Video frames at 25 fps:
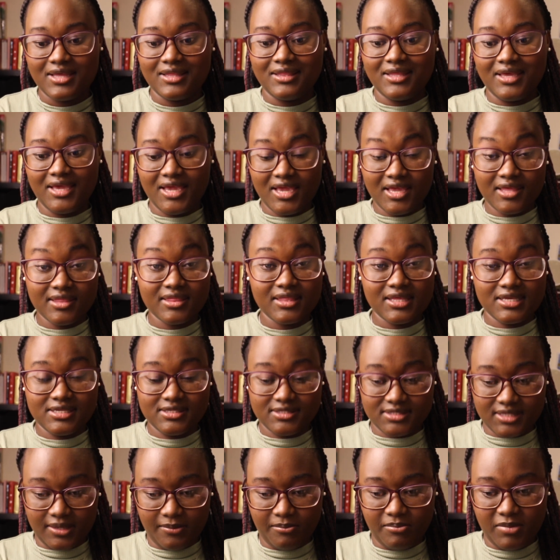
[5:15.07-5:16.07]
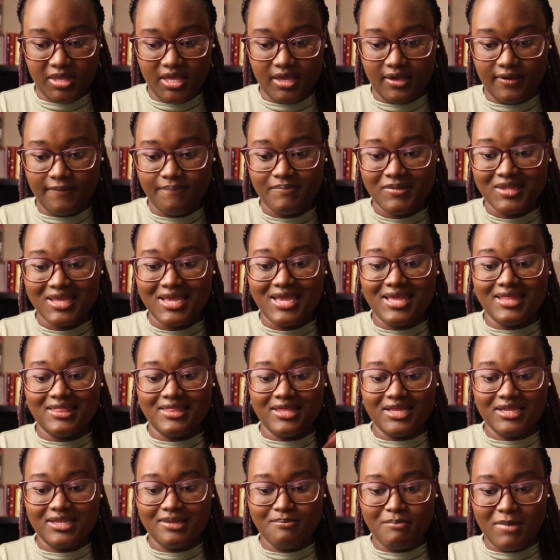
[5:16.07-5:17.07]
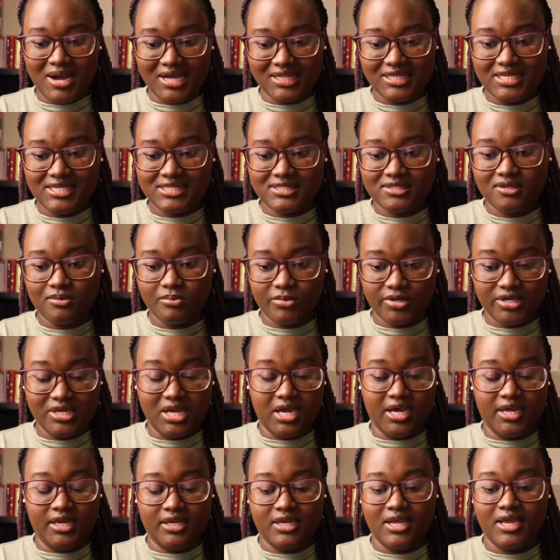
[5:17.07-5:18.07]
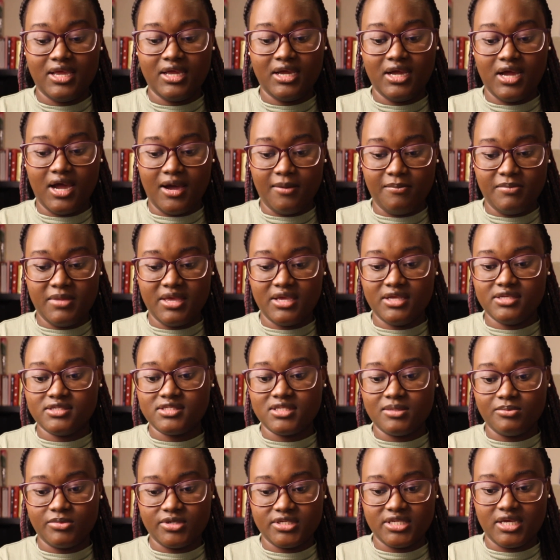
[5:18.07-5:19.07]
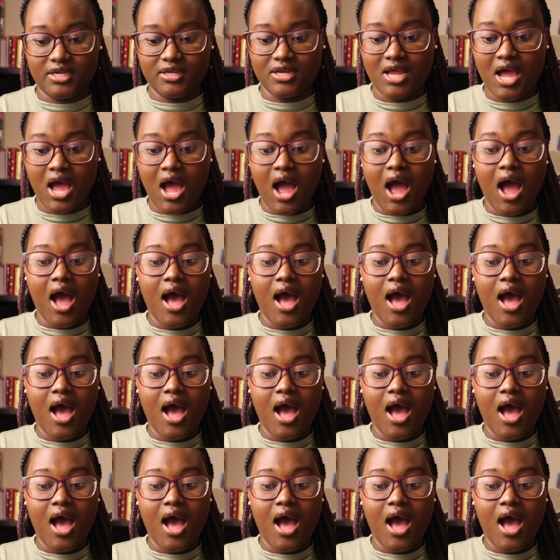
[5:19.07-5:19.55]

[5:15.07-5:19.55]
The eighth is Zambia. And then Mali is number 9 and Gambia is number 10.